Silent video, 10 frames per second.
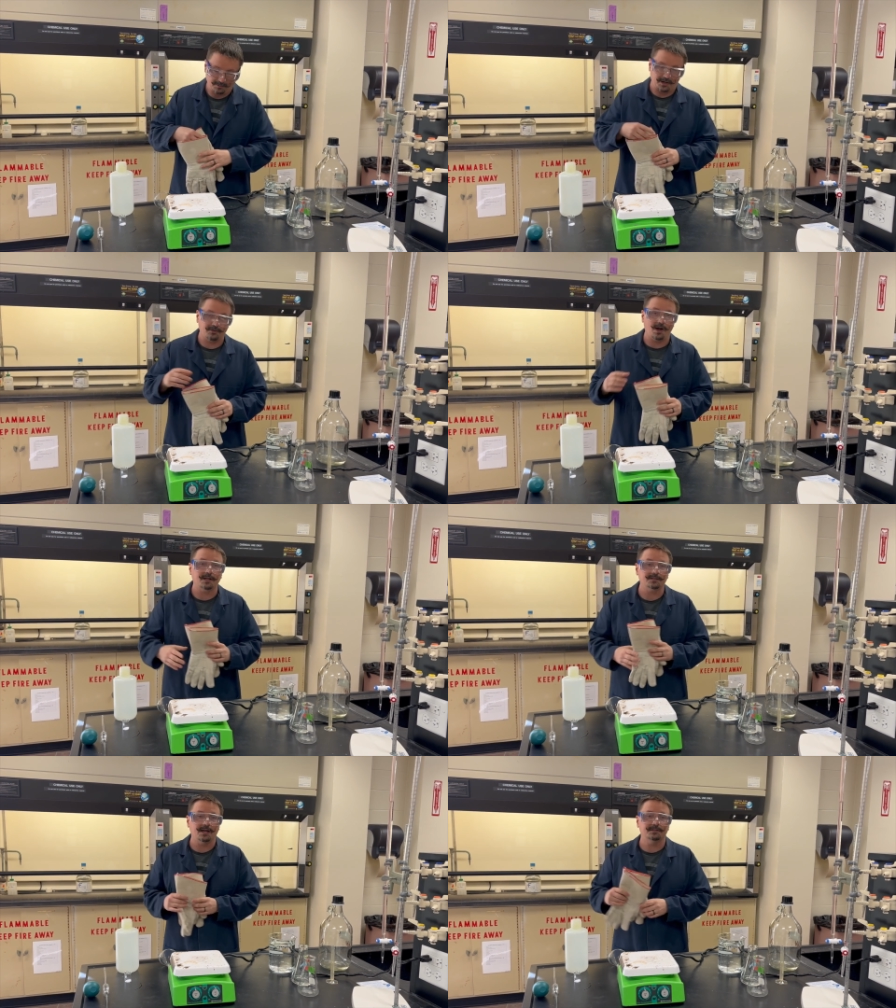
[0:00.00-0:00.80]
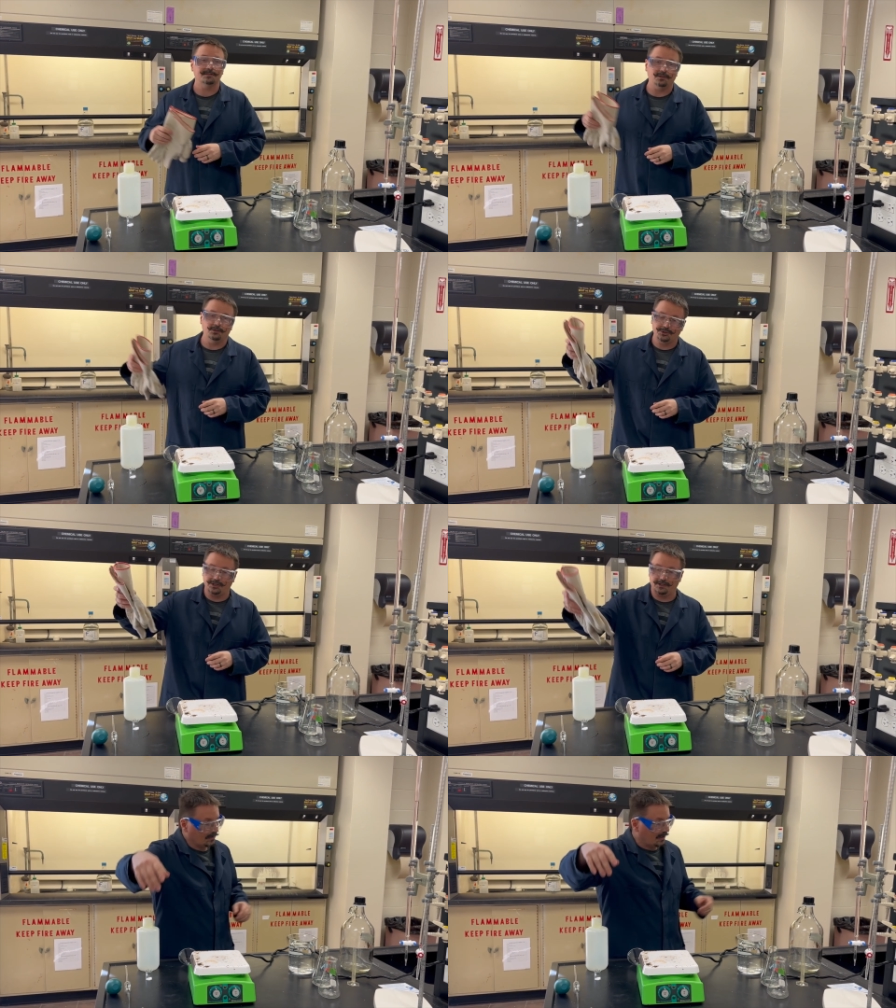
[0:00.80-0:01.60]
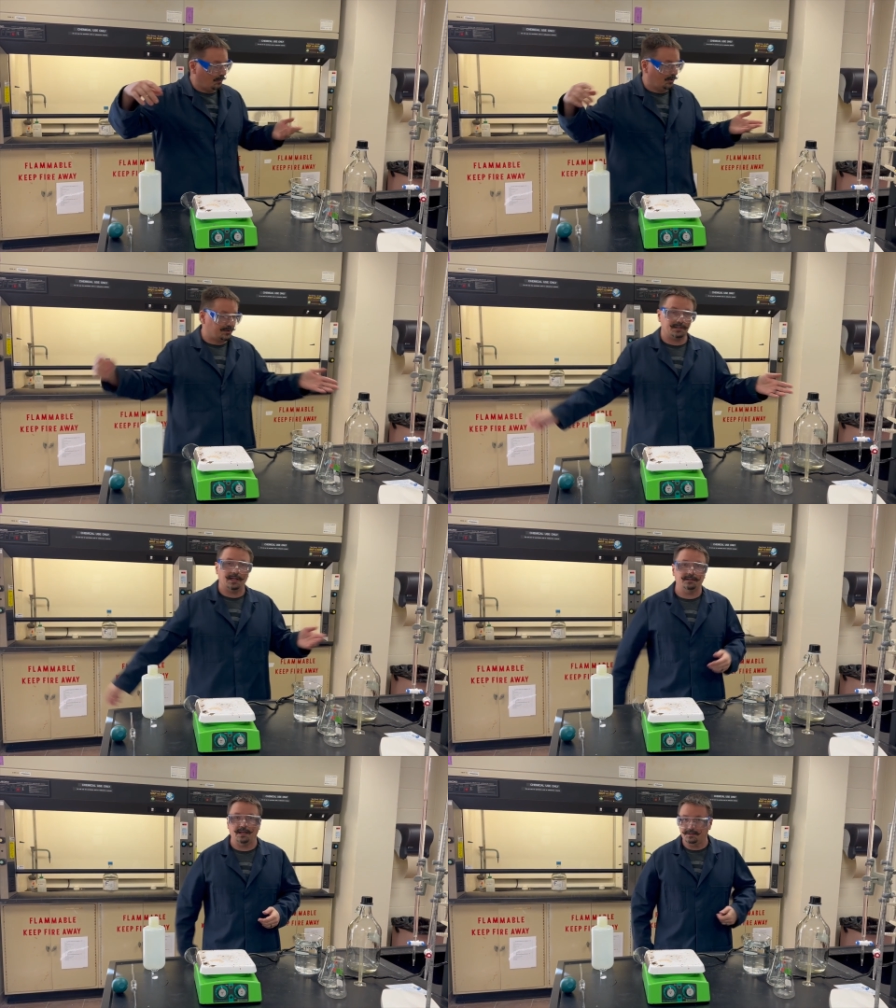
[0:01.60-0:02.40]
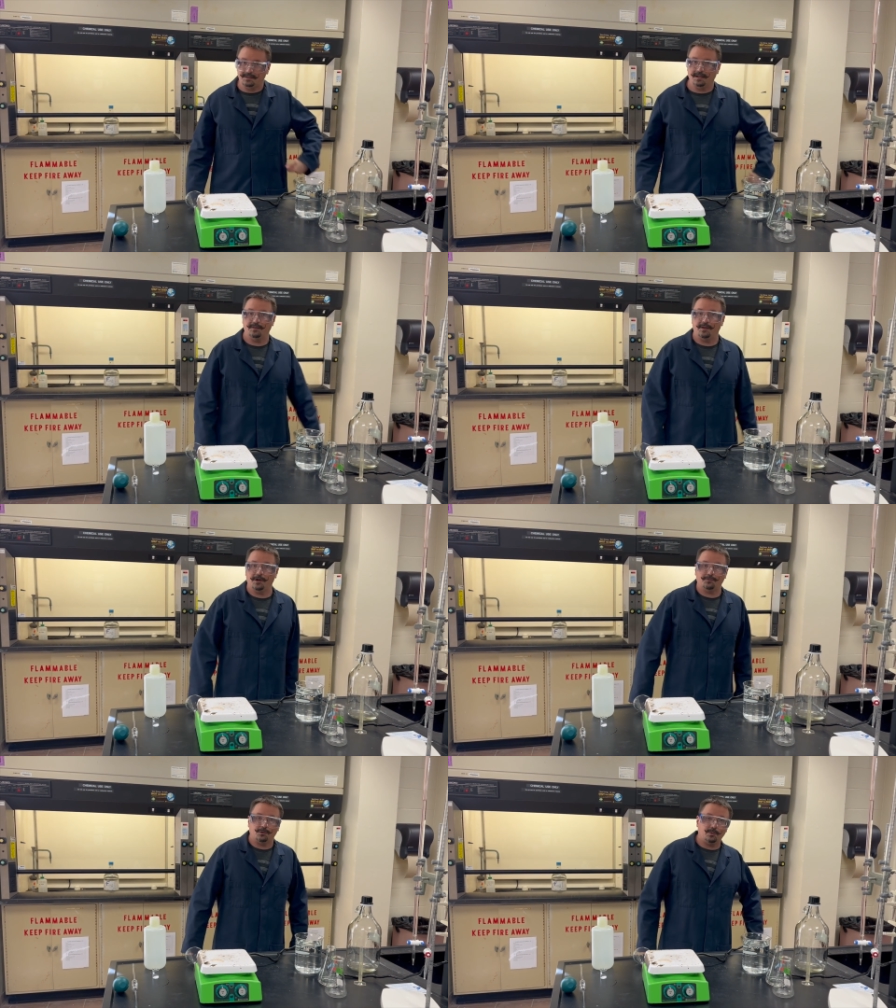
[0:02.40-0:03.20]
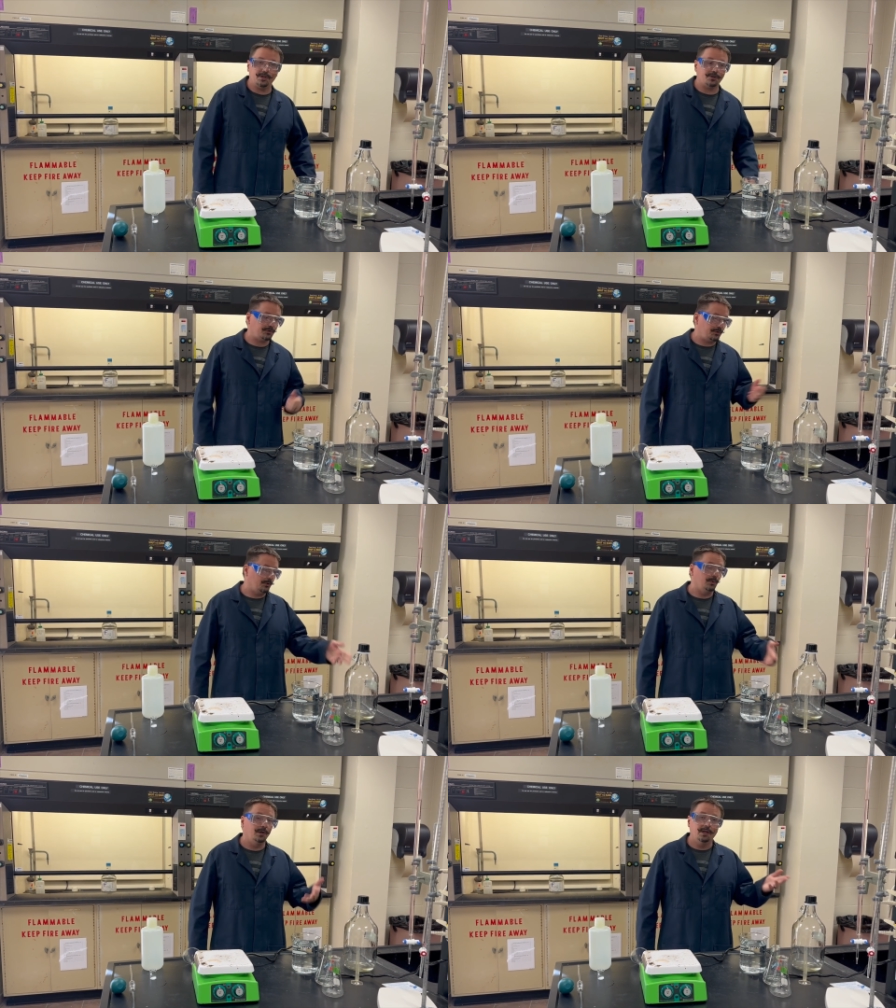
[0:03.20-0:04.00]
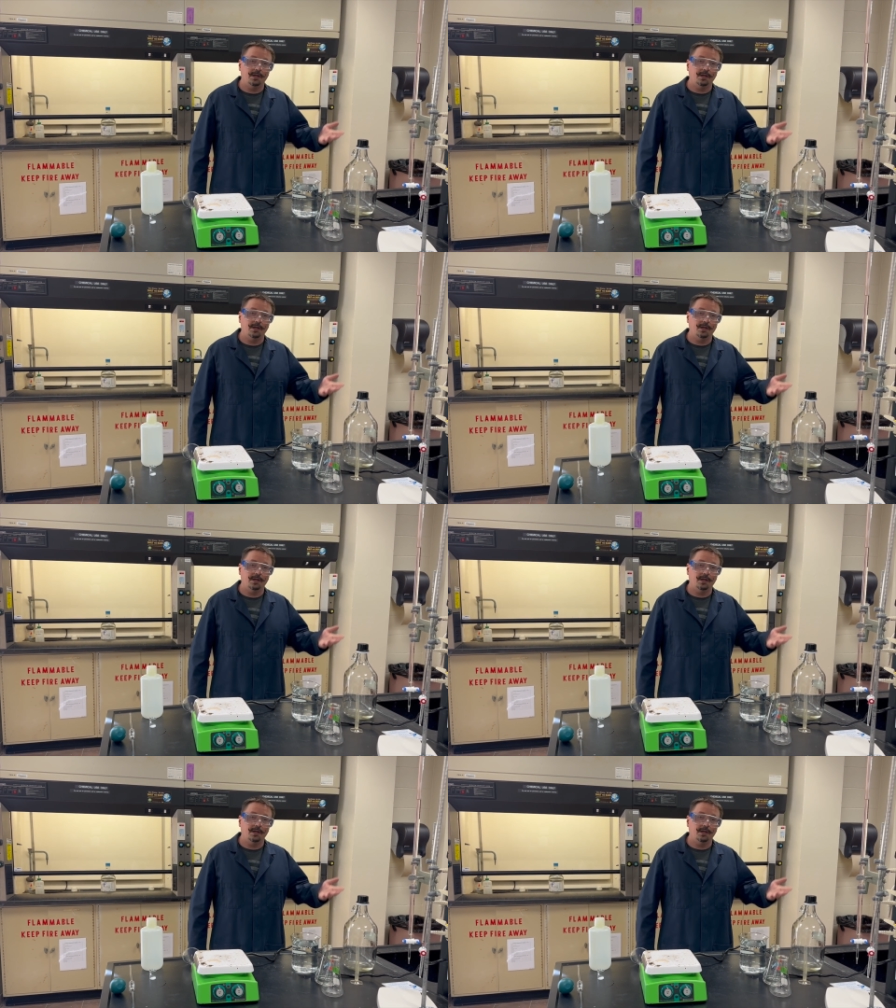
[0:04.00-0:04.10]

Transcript: hydroxide solution, and we'll just let that sit in there for a week or two